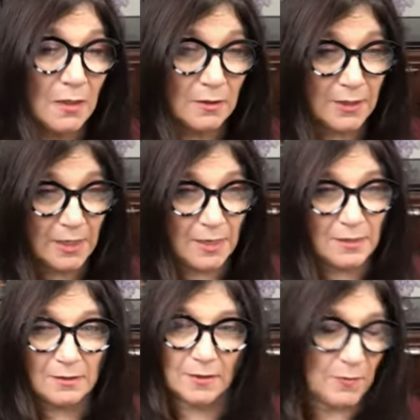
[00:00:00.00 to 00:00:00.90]
Lee,
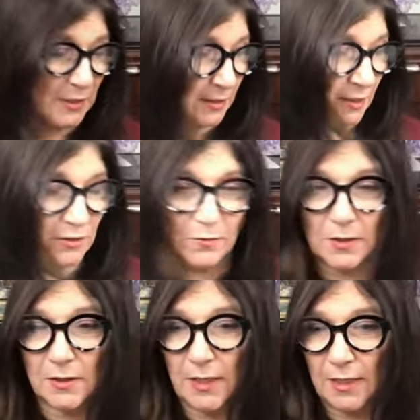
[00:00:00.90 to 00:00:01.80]
let me send you a
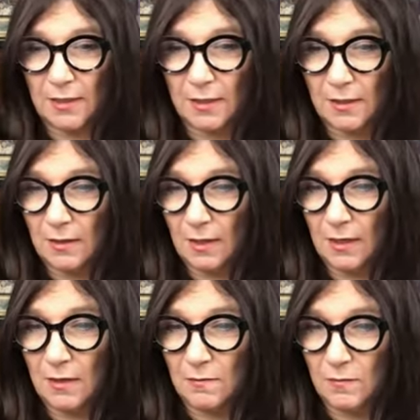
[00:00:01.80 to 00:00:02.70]
link
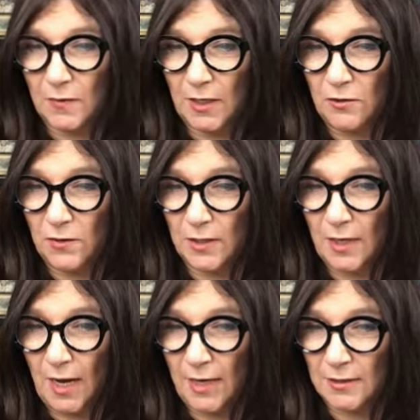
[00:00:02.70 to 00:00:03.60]
um, that you can
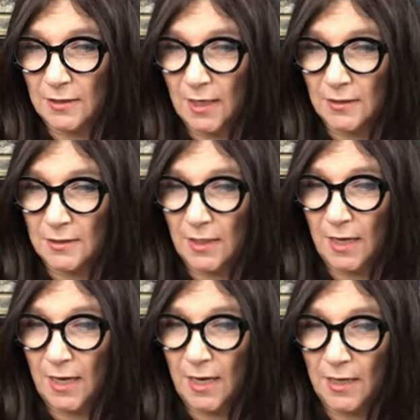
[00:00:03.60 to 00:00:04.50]
access,
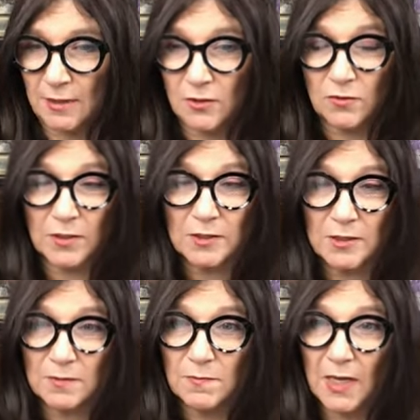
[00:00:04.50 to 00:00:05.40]
and you can
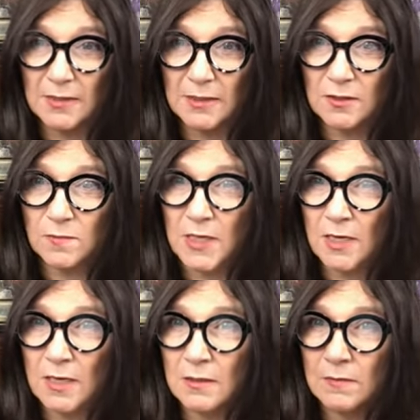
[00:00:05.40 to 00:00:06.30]
just message
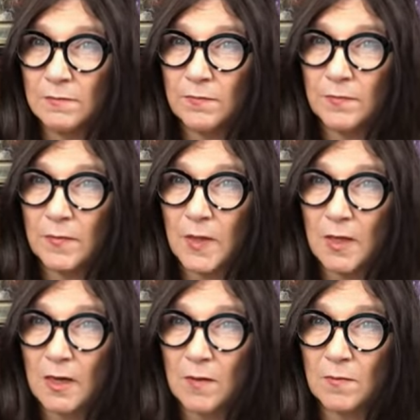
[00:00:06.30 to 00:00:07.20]
me.
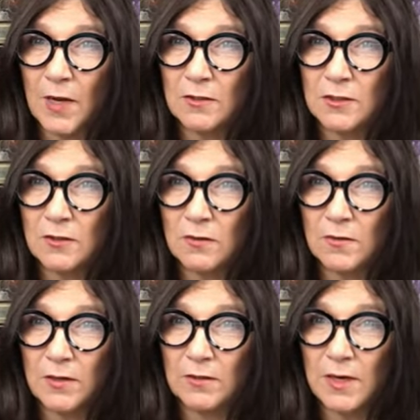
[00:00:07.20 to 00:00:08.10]
I'm about to go
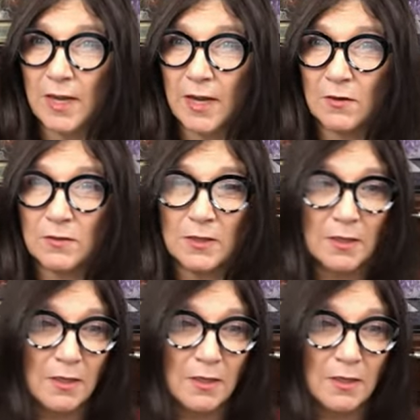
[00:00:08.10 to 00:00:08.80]
there now.